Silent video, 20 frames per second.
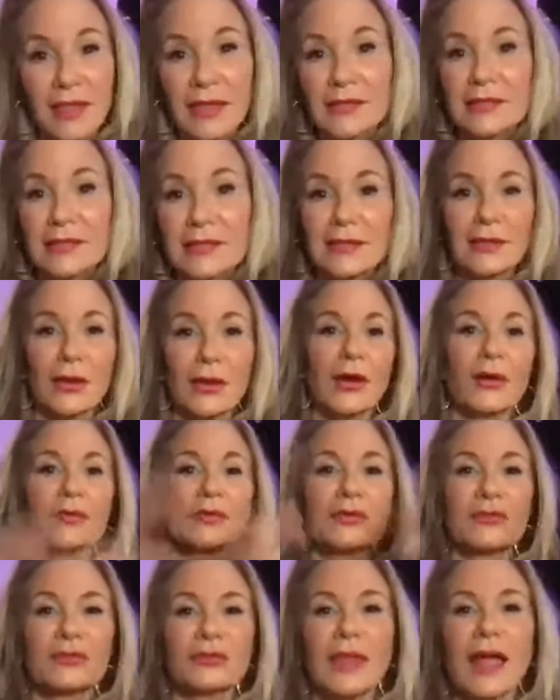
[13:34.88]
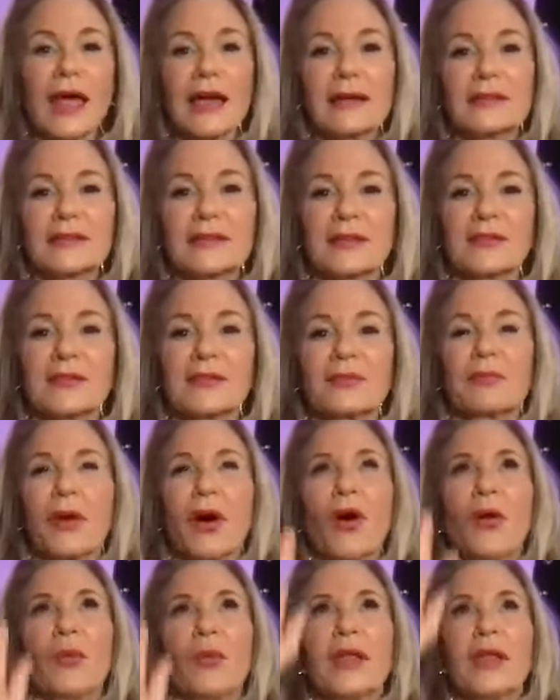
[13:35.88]
I was relaxed, and the
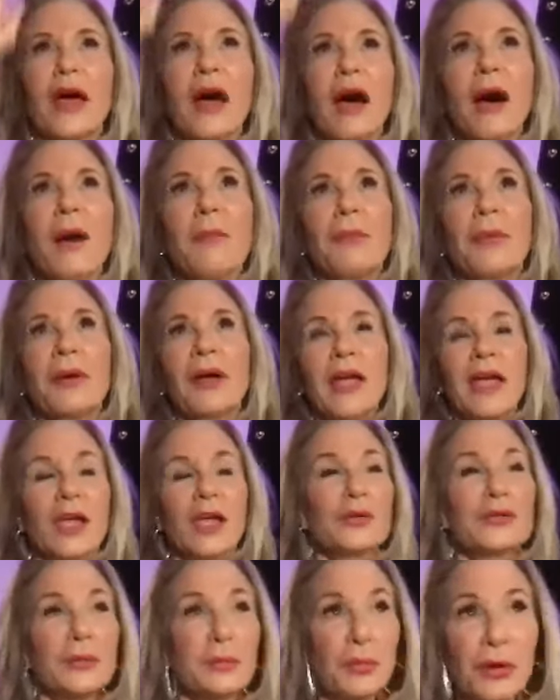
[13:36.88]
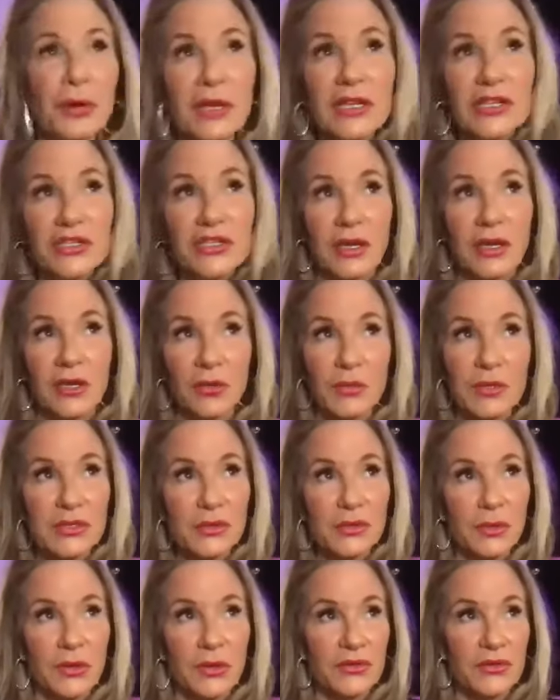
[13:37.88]
ball went up. It was a pretty shot. It
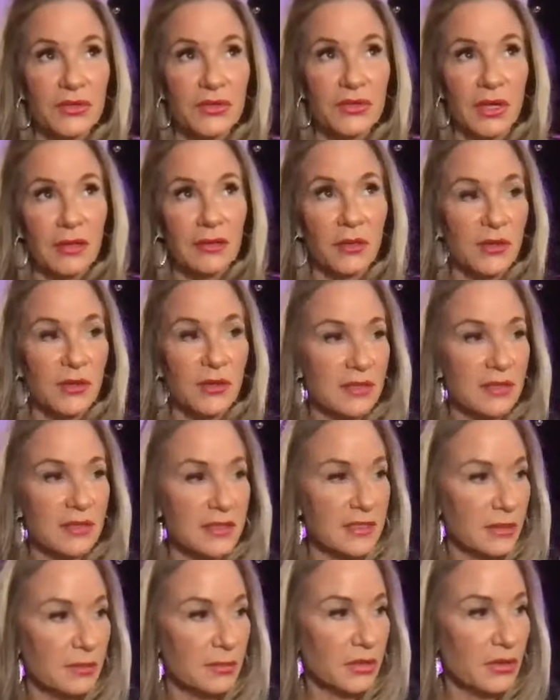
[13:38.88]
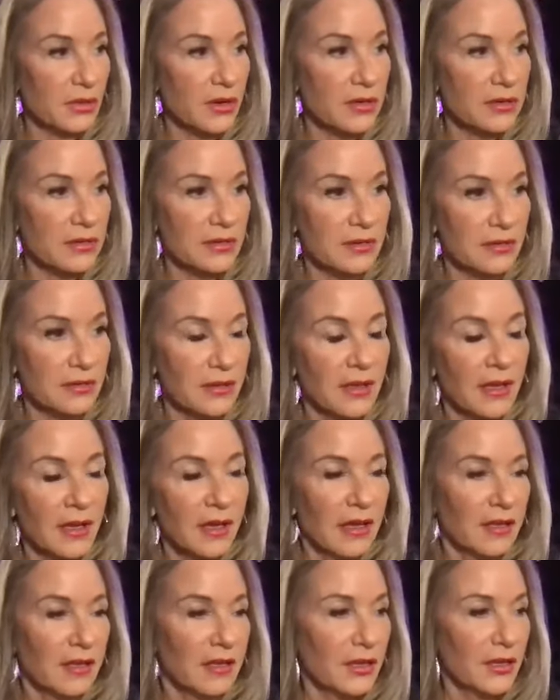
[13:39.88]
wasn't one of those ugly ones that skim across the,
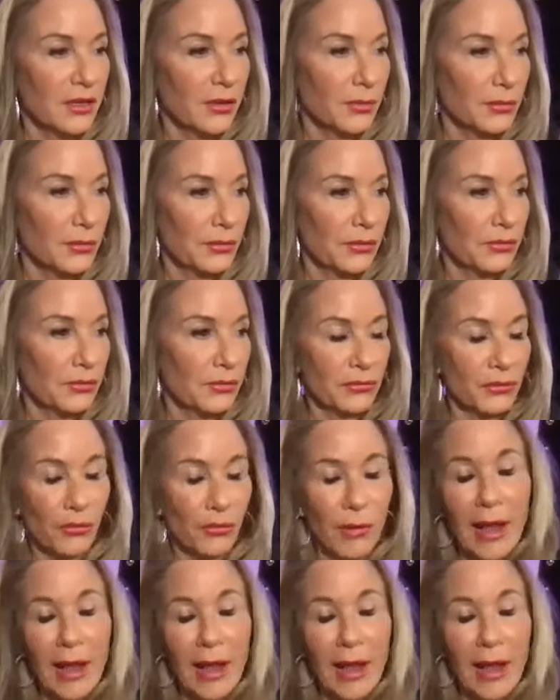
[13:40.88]
the ground.